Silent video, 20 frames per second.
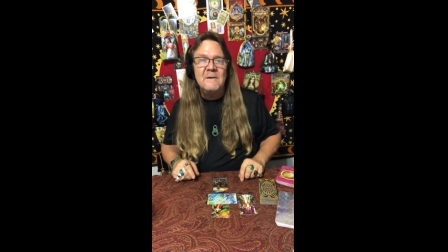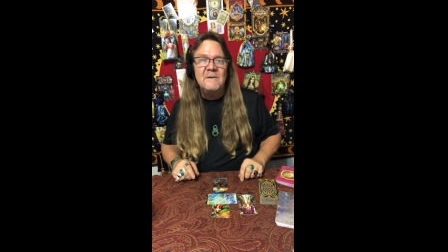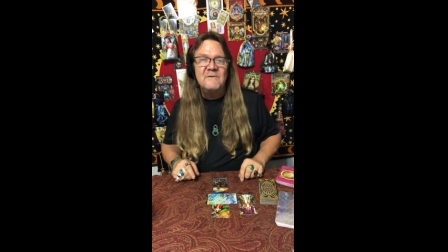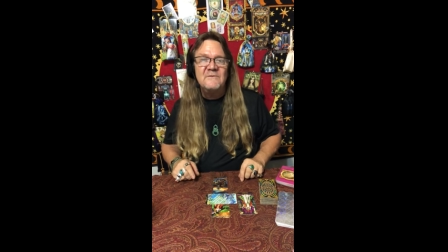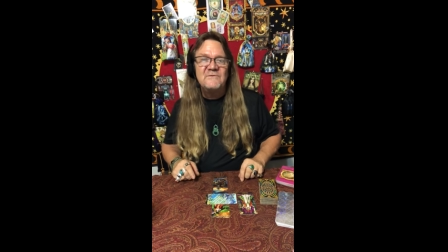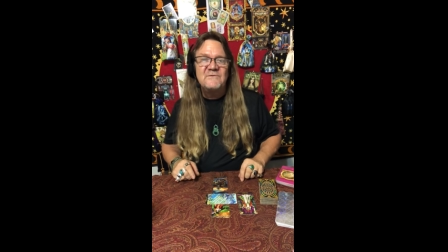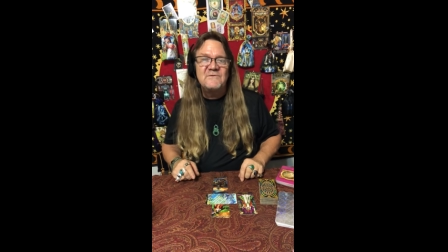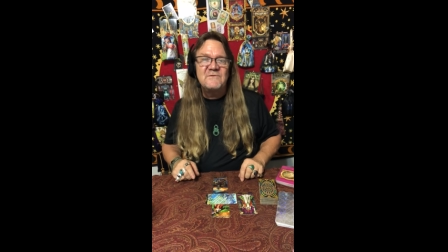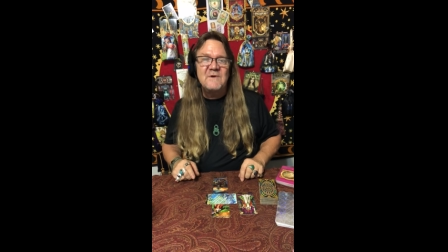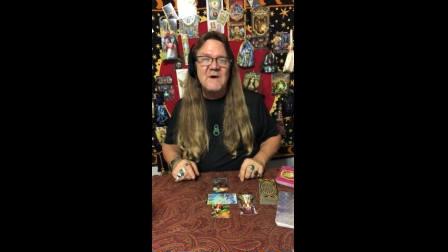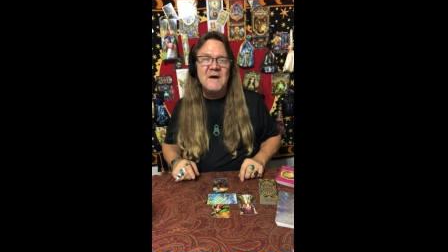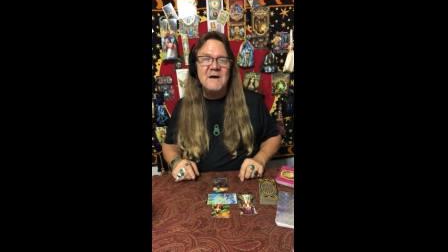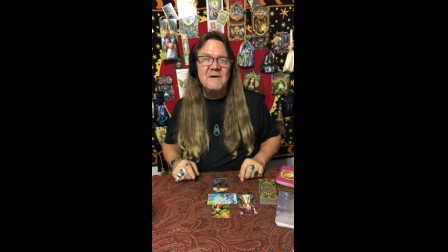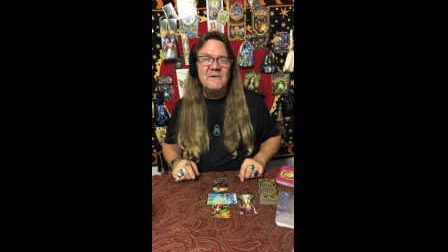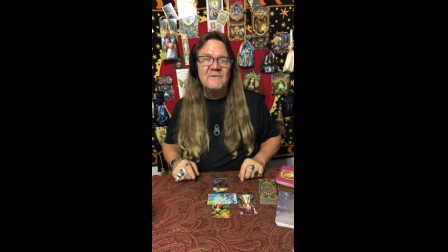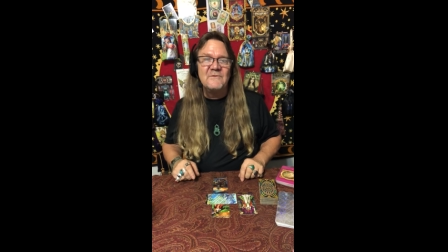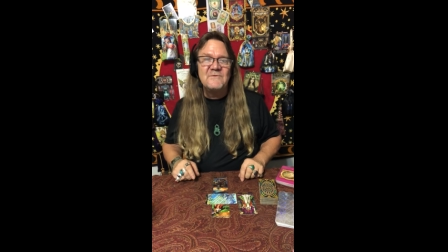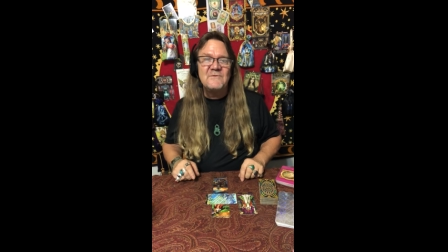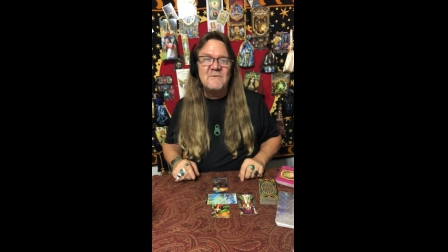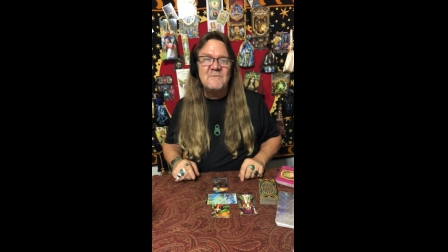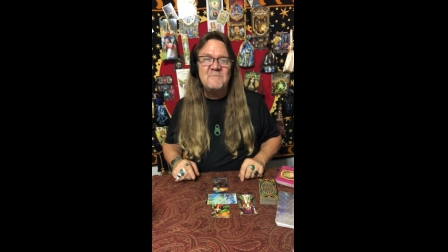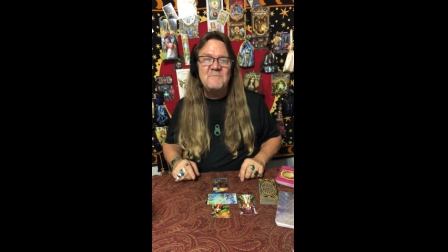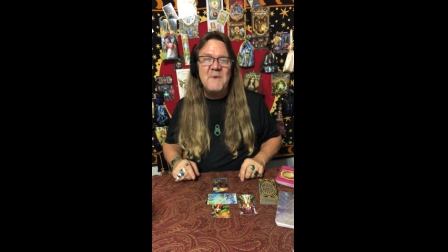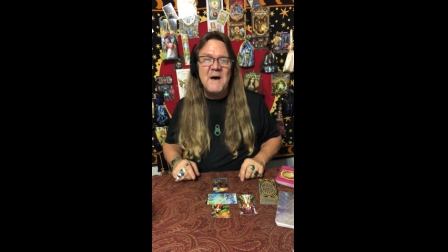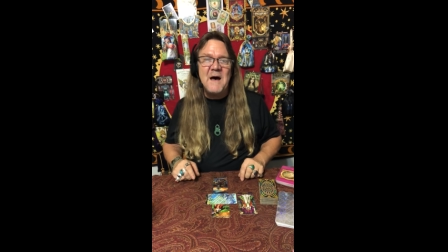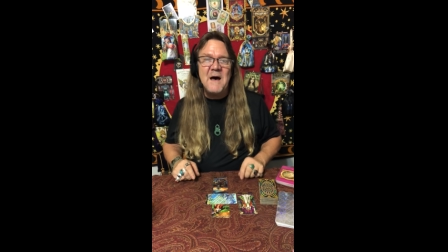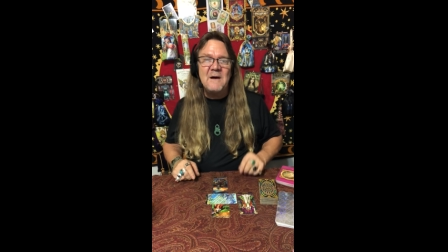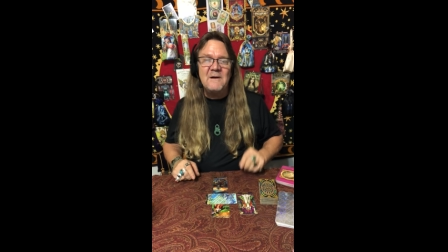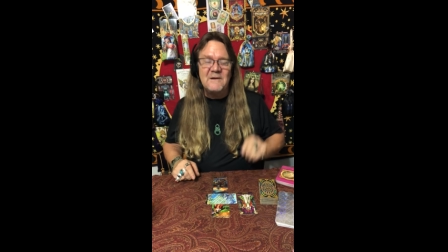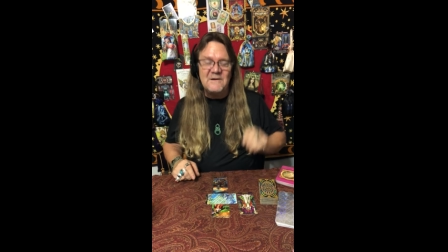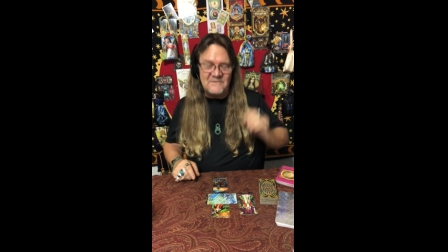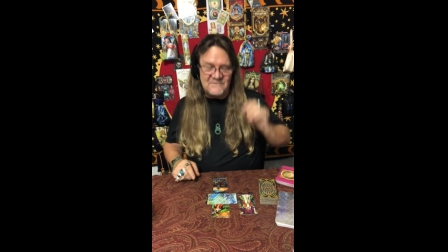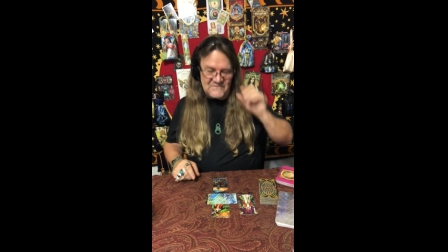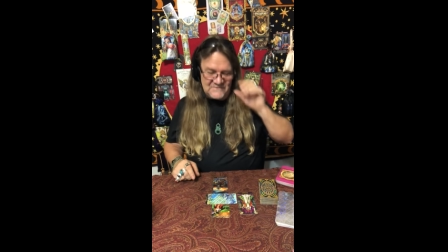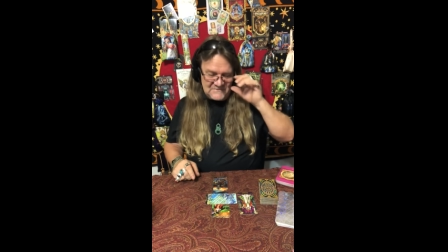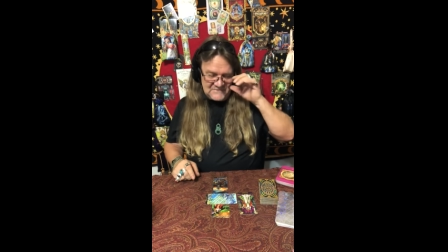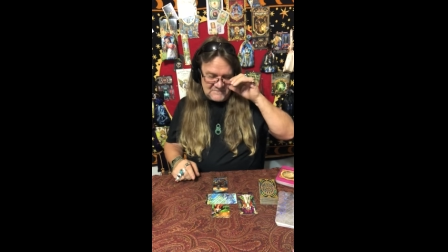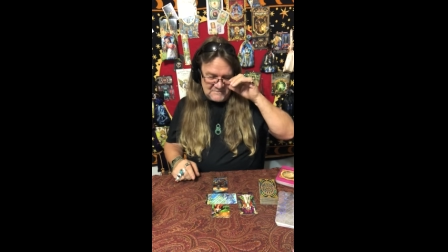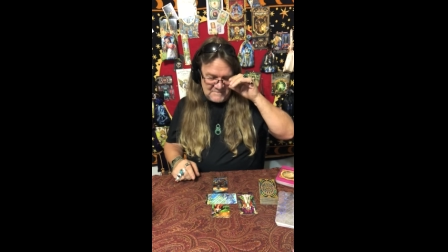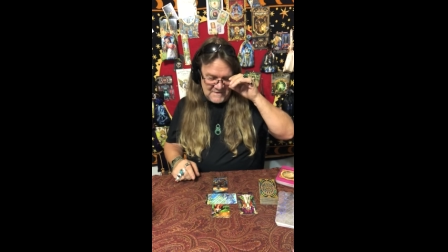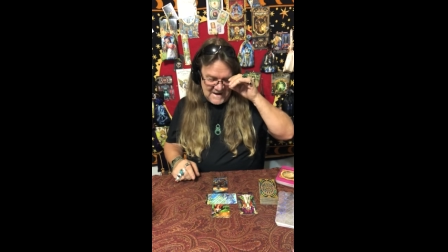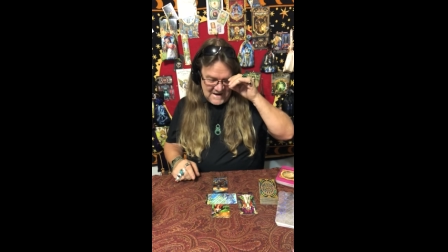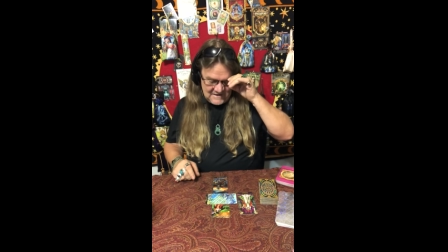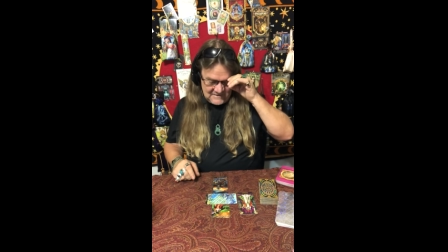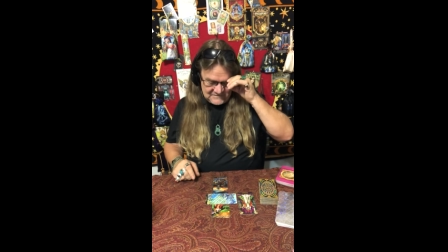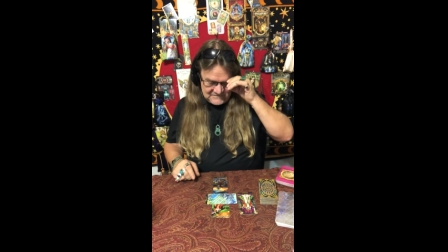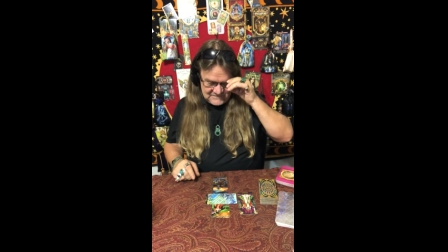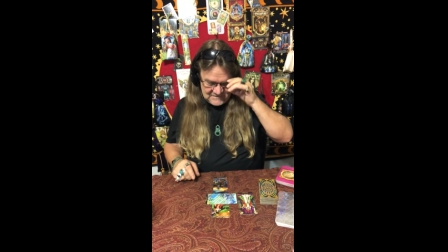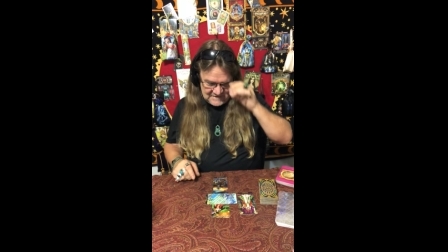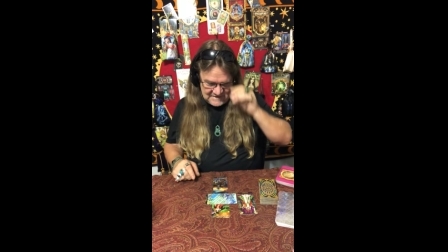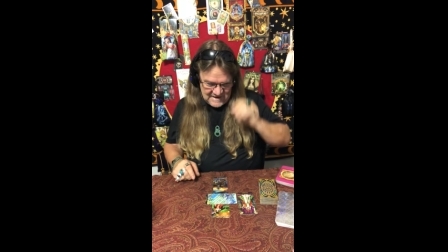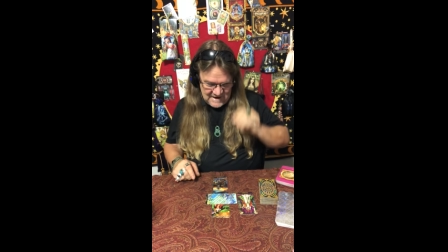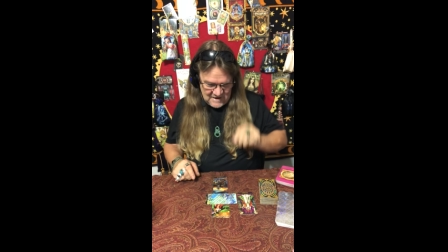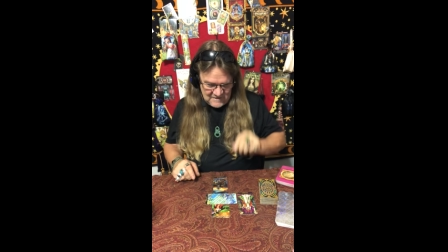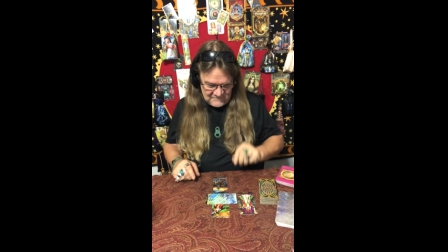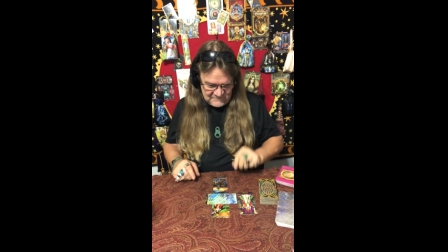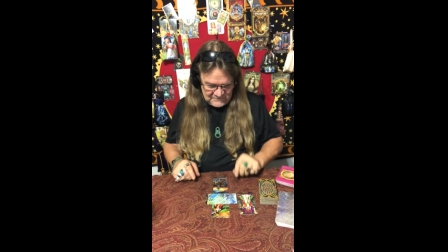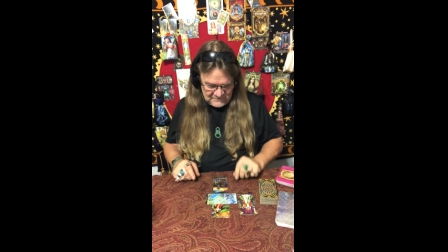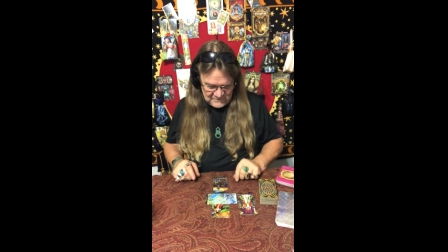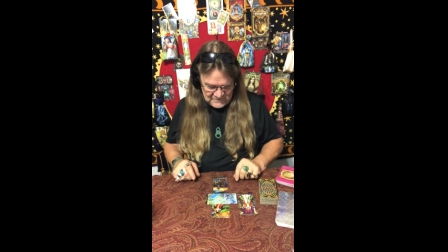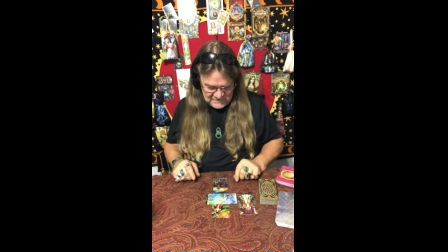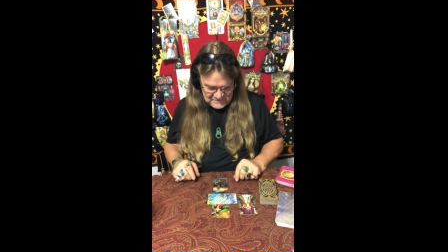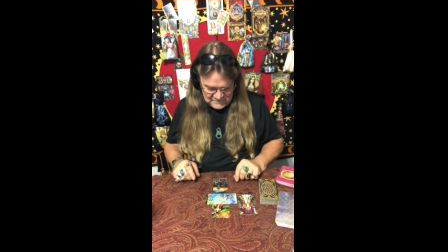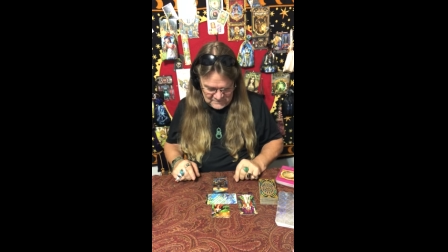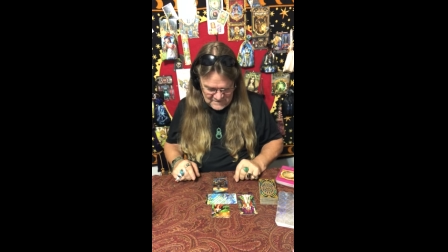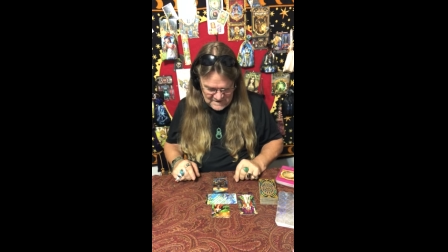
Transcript: scales of balance, balancing out for you